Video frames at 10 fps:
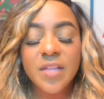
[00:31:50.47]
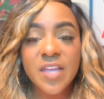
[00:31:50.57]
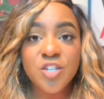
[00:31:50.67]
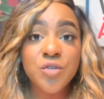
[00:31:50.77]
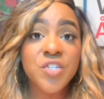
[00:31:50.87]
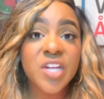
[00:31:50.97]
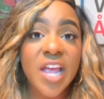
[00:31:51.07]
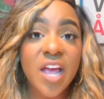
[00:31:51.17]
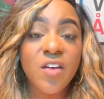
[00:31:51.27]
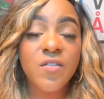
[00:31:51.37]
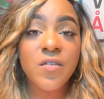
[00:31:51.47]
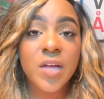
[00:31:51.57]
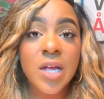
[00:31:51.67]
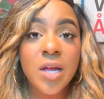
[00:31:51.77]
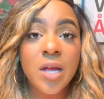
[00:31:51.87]
that you should have,
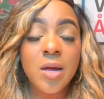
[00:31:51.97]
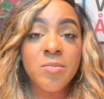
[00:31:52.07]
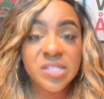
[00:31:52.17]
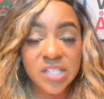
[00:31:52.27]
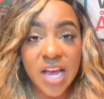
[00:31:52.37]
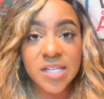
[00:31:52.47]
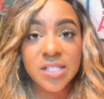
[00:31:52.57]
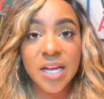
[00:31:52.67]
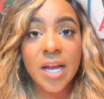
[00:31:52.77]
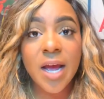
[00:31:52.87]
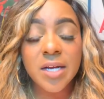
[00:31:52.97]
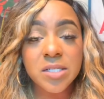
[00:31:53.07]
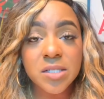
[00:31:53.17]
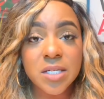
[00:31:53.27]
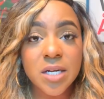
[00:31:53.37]
besides that
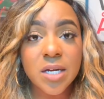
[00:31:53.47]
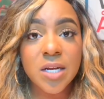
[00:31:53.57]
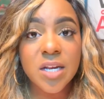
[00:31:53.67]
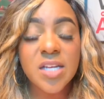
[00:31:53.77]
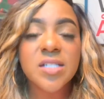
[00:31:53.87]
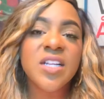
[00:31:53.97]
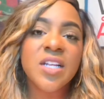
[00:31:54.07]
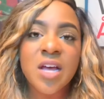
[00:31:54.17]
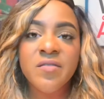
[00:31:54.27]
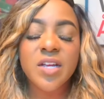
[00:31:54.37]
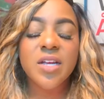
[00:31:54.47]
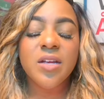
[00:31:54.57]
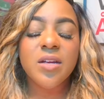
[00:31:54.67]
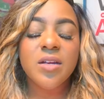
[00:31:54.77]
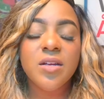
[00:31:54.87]
honesty, is
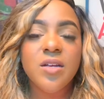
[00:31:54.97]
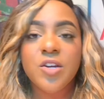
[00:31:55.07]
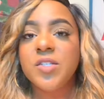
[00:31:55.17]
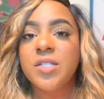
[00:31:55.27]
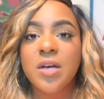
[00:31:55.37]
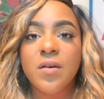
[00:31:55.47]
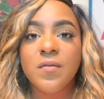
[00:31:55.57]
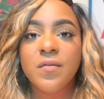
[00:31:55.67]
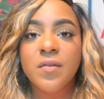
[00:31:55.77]
loving yourself.